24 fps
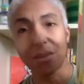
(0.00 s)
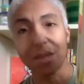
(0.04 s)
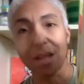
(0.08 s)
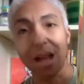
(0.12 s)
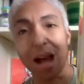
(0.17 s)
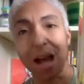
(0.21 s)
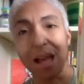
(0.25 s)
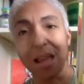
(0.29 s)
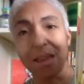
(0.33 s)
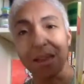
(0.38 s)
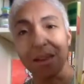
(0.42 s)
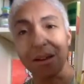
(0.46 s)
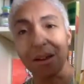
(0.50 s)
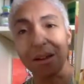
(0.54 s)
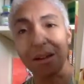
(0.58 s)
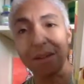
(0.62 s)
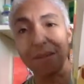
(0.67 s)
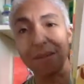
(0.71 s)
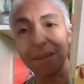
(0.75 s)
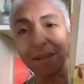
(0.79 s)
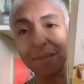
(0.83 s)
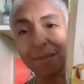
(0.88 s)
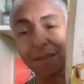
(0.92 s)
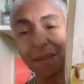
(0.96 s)
I thought of
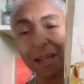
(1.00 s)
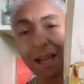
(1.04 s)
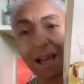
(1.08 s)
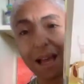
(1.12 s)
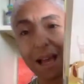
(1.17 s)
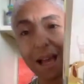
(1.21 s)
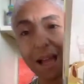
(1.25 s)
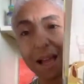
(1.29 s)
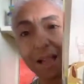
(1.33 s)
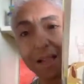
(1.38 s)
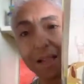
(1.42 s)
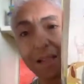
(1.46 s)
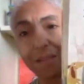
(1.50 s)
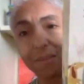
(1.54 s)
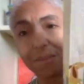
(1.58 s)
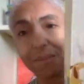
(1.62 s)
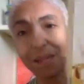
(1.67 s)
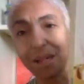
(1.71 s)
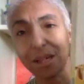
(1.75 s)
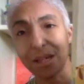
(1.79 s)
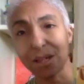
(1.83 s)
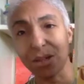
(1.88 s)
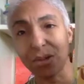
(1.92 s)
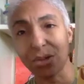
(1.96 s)
something else we
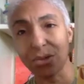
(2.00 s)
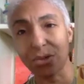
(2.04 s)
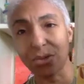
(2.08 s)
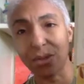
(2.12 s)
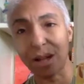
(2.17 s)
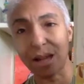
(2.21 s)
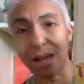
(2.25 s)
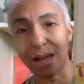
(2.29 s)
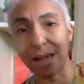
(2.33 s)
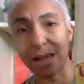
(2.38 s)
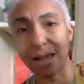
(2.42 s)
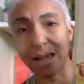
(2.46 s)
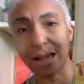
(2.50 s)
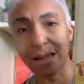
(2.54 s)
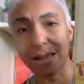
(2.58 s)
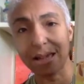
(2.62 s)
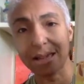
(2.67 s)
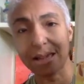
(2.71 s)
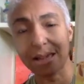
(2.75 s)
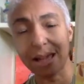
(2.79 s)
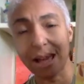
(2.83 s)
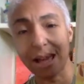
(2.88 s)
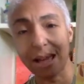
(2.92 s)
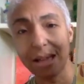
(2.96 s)
can try, I
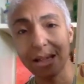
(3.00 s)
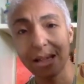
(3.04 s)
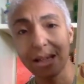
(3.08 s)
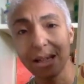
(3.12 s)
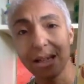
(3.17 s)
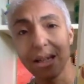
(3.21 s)
said.